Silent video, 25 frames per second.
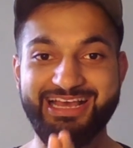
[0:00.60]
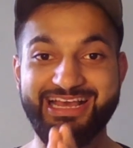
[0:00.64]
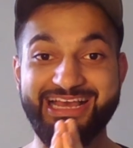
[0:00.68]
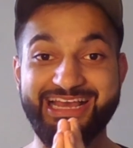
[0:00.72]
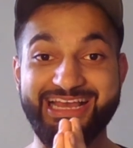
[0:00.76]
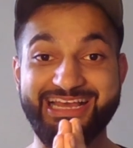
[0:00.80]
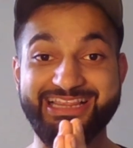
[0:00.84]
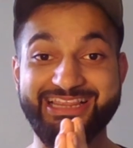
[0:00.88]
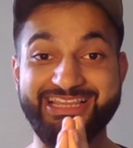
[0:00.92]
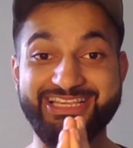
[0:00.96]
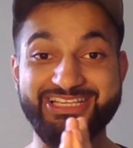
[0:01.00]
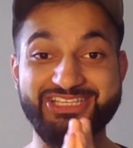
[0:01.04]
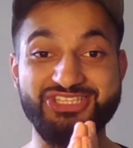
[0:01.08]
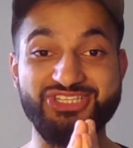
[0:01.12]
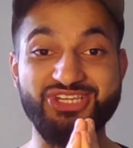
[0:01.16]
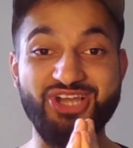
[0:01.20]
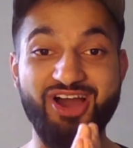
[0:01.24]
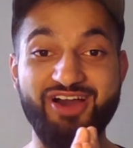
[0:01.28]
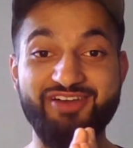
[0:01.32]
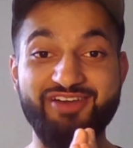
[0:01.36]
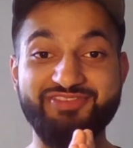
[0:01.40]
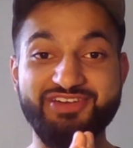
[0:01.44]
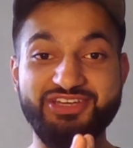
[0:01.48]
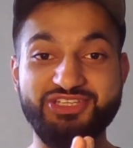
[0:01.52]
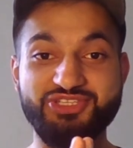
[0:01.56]
In this
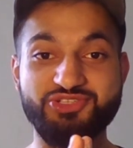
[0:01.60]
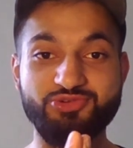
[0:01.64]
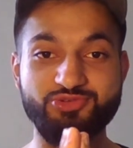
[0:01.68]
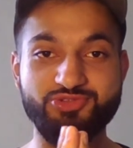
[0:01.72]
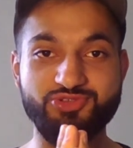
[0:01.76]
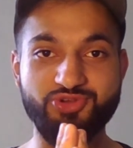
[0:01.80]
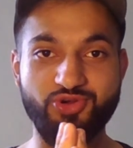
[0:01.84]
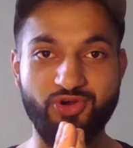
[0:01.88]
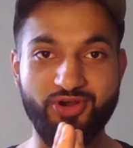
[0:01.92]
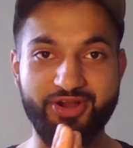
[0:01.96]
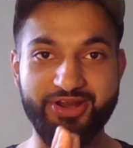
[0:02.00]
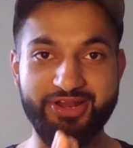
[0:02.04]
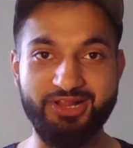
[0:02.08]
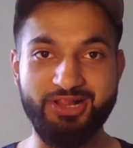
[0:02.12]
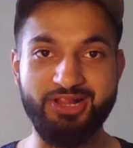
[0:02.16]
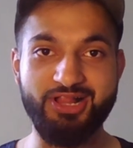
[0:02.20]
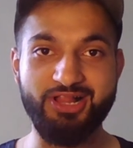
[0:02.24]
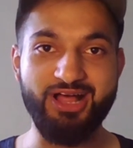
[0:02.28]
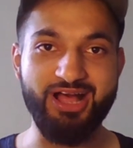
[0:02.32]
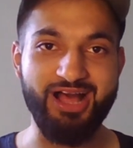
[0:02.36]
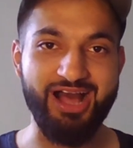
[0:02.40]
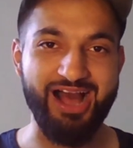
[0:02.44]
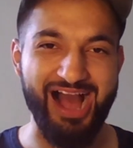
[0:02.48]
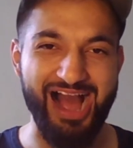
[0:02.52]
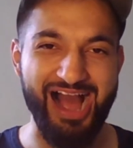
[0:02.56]
Jarvee tutorial,
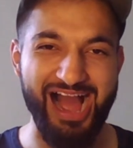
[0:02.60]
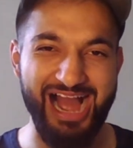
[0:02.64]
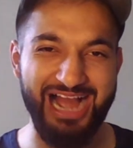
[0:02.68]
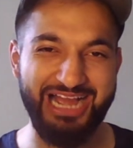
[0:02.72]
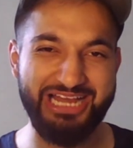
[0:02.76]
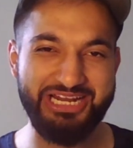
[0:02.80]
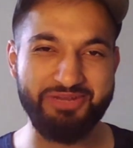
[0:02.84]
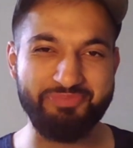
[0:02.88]
I'm going